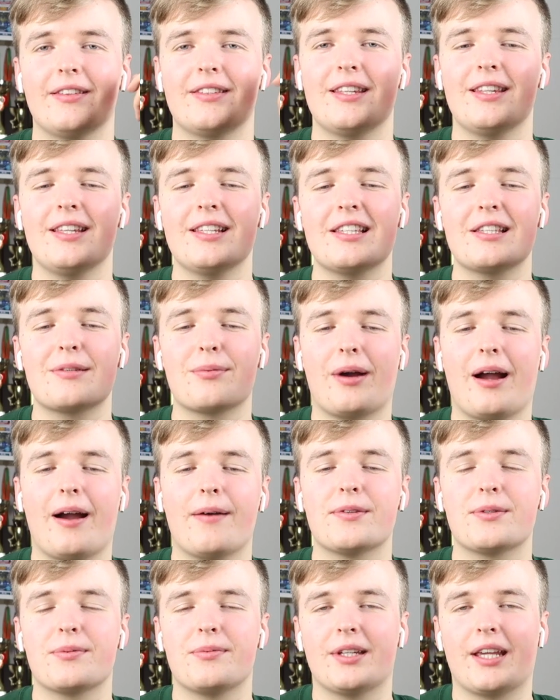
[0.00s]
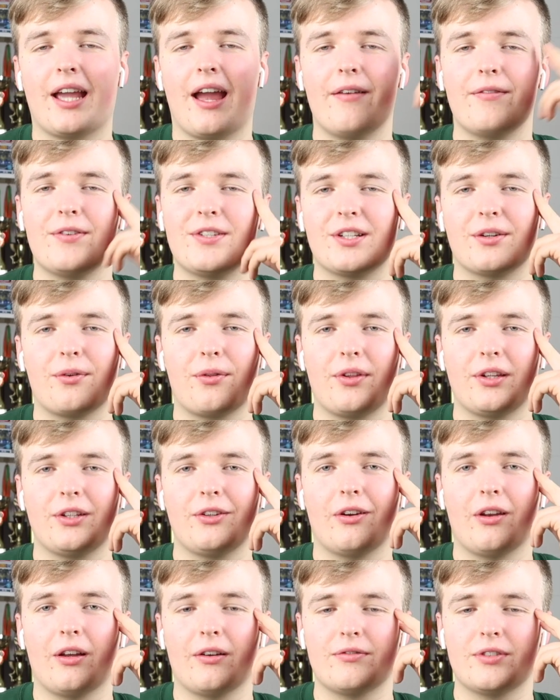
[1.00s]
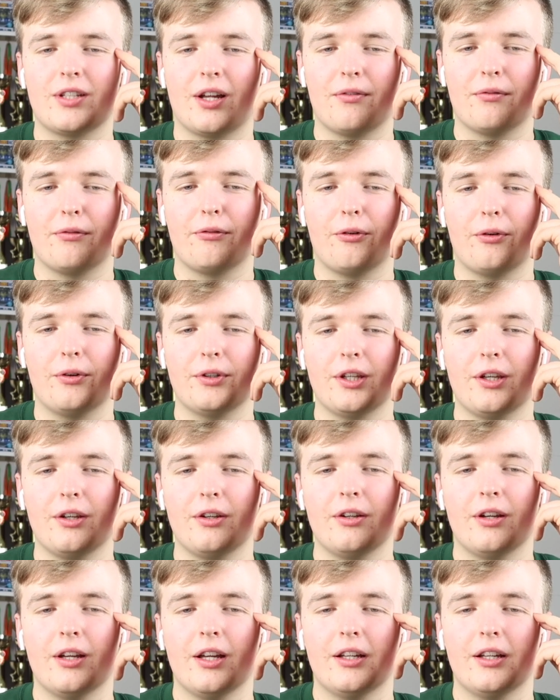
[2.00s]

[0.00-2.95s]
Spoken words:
So this is what happens when you get every single thing in your life done for you.